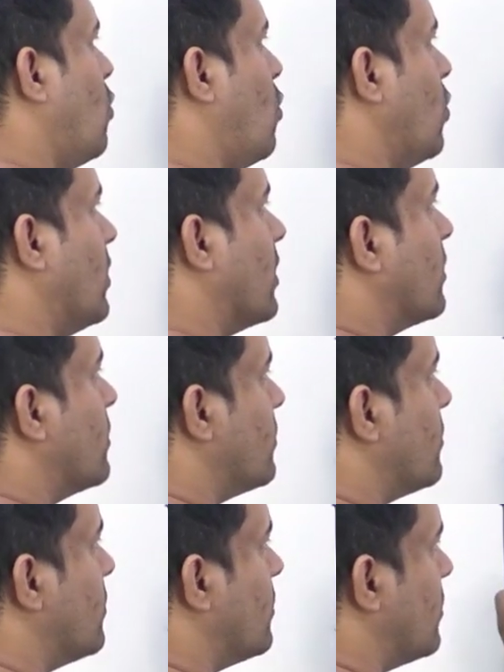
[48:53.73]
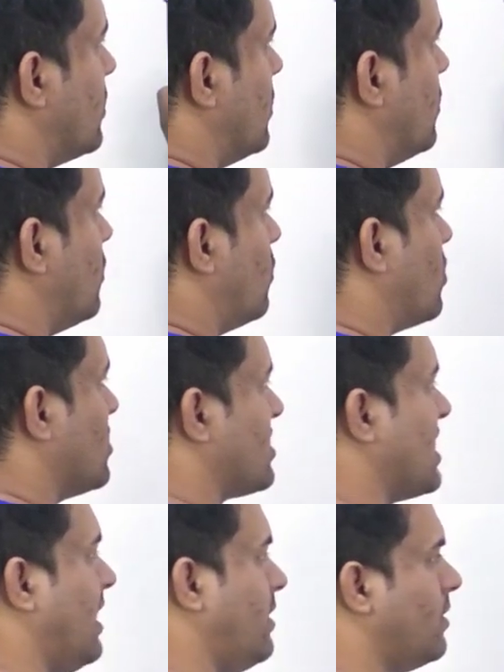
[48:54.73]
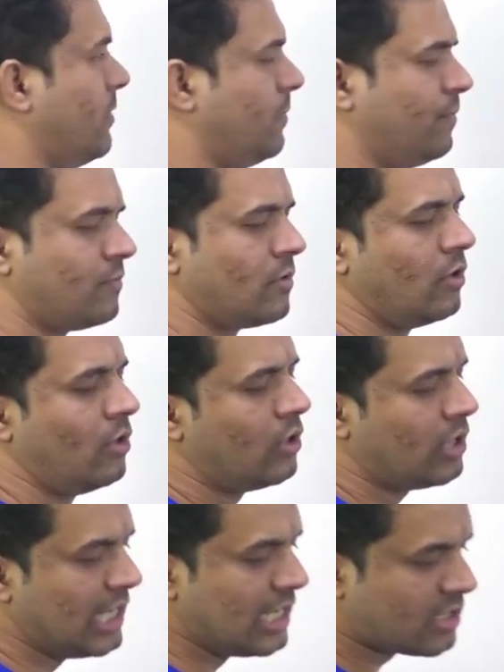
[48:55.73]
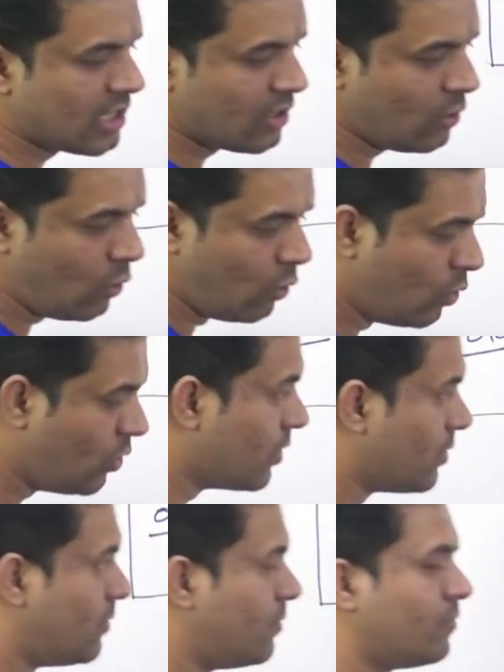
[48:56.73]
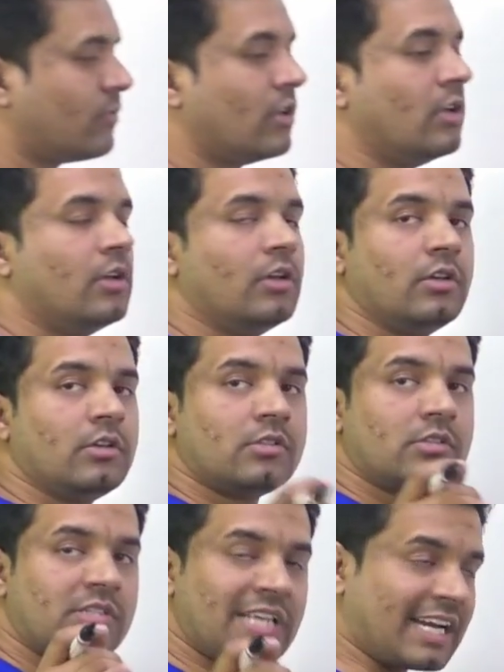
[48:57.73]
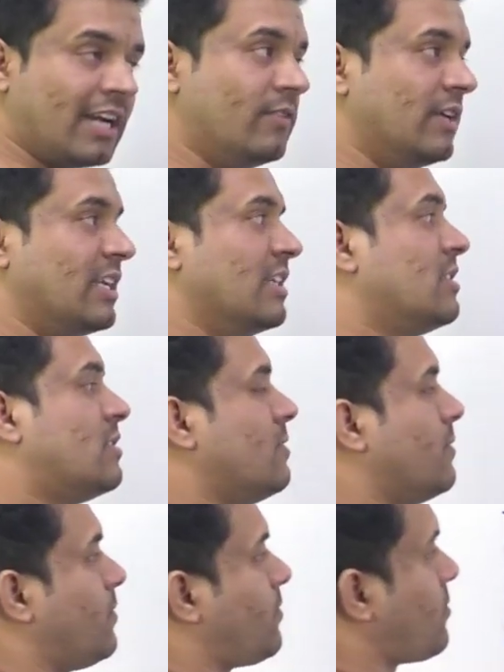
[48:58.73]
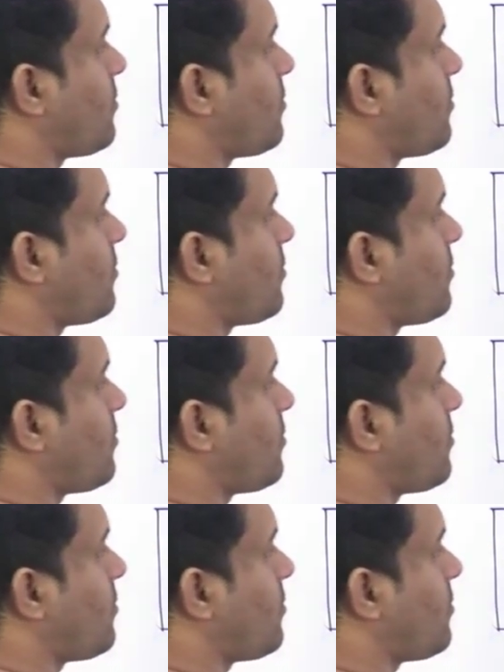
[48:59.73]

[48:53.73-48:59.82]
old. What is that? It's an old. Second one is